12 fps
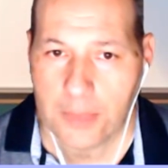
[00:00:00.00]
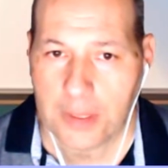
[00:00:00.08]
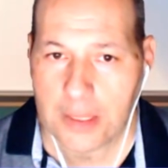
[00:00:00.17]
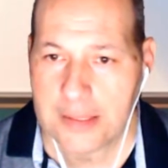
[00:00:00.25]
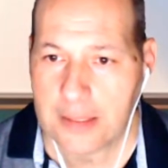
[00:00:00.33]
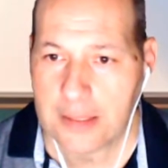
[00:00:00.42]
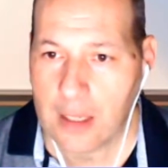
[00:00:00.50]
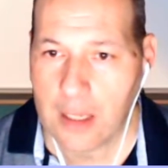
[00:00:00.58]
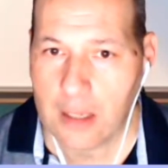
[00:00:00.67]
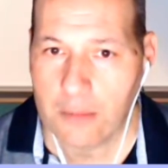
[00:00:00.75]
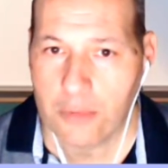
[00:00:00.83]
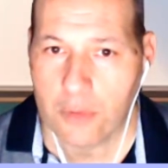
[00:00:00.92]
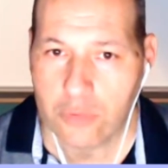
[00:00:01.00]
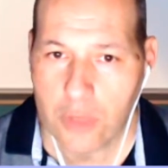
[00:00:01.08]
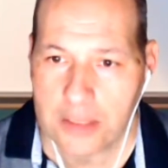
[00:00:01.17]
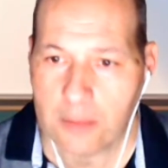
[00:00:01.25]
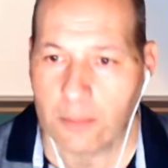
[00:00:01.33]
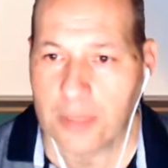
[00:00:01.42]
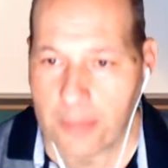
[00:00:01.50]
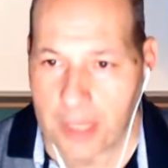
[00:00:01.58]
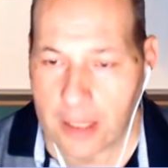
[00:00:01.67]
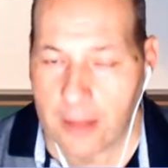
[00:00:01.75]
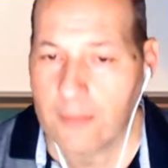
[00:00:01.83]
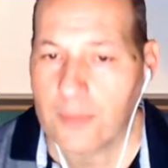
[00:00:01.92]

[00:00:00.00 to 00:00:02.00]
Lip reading: Rissable, boîte, blah, blah.